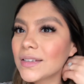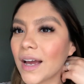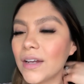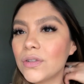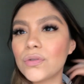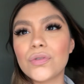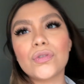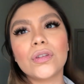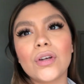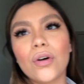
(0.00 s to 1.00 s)
I do
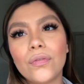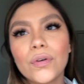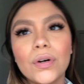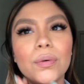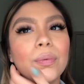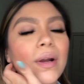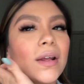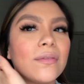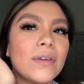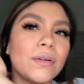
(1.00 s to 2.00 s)
usually go for
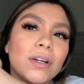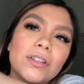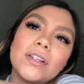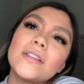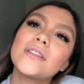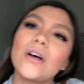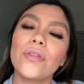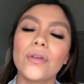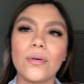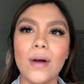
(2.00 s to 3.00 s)
radiant foundations,
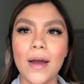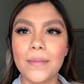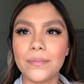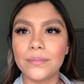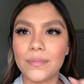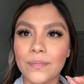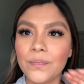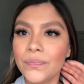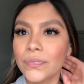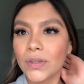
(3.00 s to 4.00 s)
although I'm,
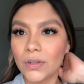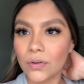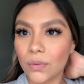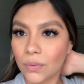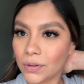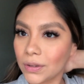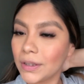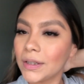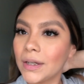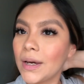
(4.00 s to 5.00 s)
you know,
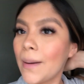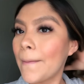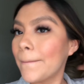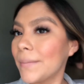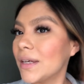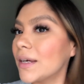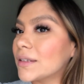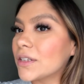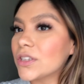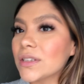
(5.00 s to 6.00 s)
oily, because
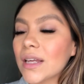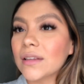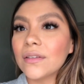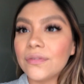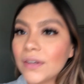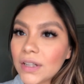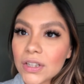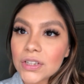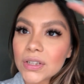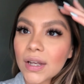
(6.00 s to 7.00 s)
I just like the
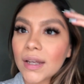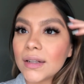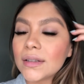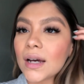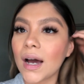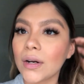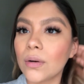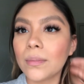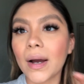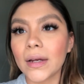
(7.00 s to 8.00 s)
finish, and I
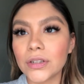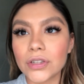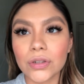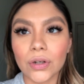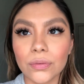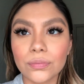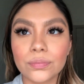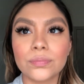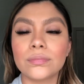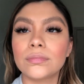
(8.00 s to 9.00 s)
don't mind, you know,
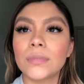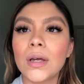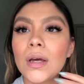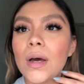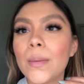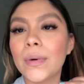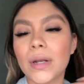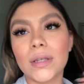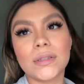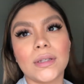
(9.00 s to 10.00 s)

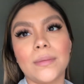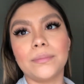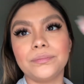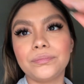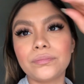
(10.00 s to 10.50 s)
putting some